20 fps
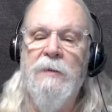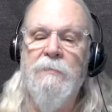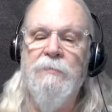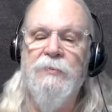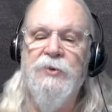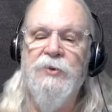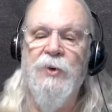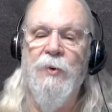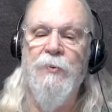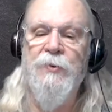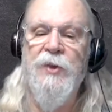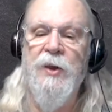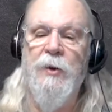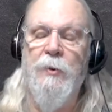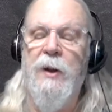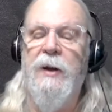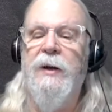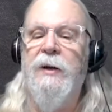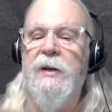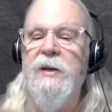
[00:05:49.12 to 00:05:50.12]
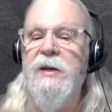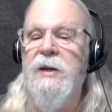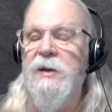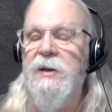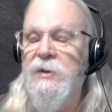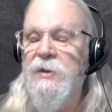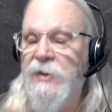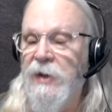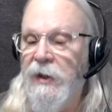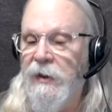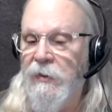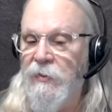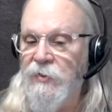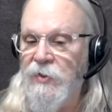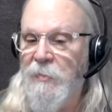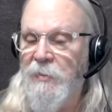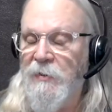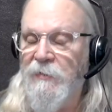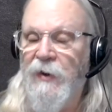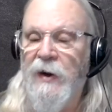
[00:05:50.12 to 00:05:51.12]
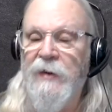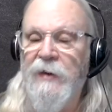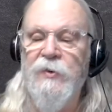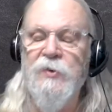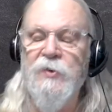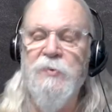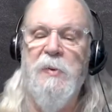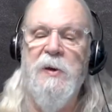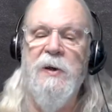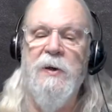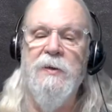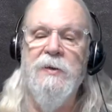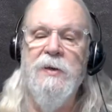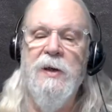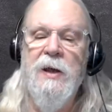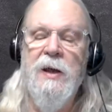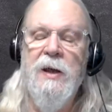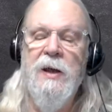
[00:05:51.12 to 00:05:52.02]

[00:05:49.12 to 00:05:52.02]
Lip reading: So theoretically, you could dig those up and find those pins.